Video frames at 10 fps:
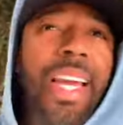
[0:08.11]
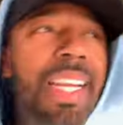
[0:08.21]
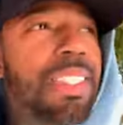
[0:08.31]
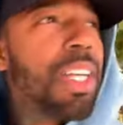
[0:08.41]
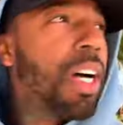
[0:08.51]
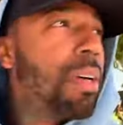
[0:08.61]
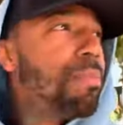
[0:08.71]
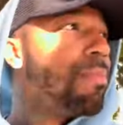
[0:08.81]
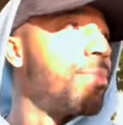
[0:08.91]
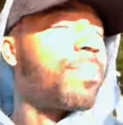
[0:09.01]
It's
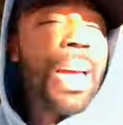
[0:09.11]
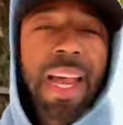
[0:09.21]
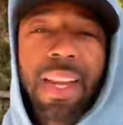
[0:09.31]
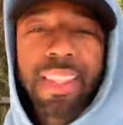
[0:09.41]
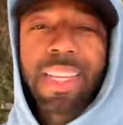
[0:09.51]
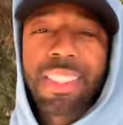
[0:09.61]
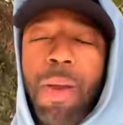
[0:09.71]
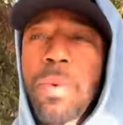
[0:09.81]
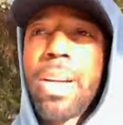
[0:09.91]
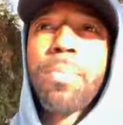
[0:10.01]
um a lot of things
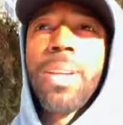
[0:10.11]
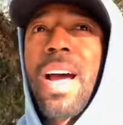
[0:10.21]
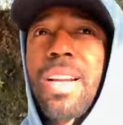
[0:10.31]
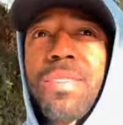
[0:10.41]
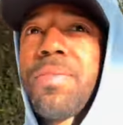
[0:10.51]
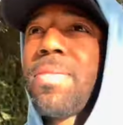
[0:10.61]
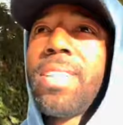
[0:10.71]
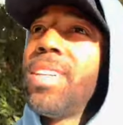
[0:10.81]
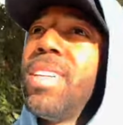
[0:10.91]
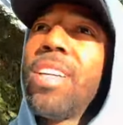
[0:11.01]
coming up, a lot of
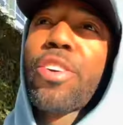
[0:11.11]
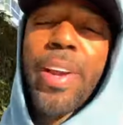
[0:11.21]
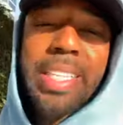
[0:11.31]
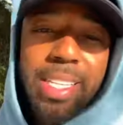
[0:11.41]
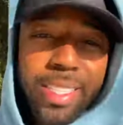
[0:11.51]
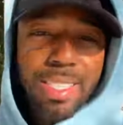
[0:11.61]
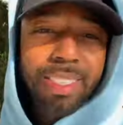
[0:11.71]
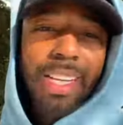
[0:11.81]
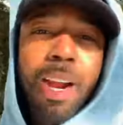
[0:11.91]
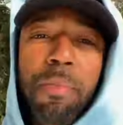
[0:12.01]
craziness
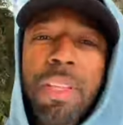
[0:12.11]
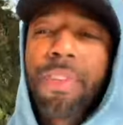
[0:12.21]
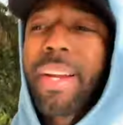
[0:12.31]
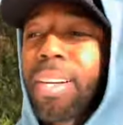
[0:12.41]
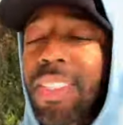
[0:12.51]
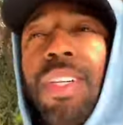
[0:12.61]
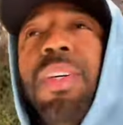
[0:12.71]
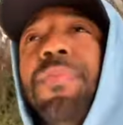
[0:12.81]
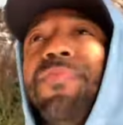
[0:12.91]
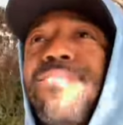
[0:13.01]
this entire month right here.
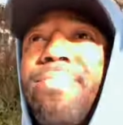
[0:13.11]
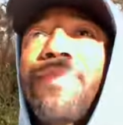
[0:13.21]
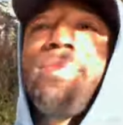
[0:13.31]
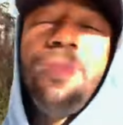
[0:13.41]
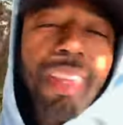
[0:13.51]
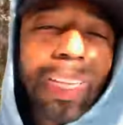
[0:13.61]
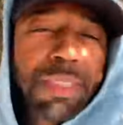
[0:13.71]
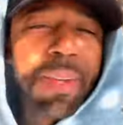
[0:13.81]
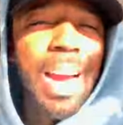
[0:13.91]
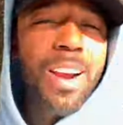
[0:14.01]
So
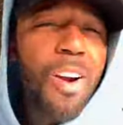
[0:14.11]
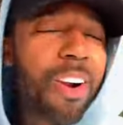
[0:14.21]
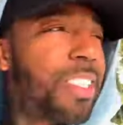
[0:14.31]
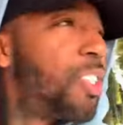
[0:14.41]
it's been kind of hard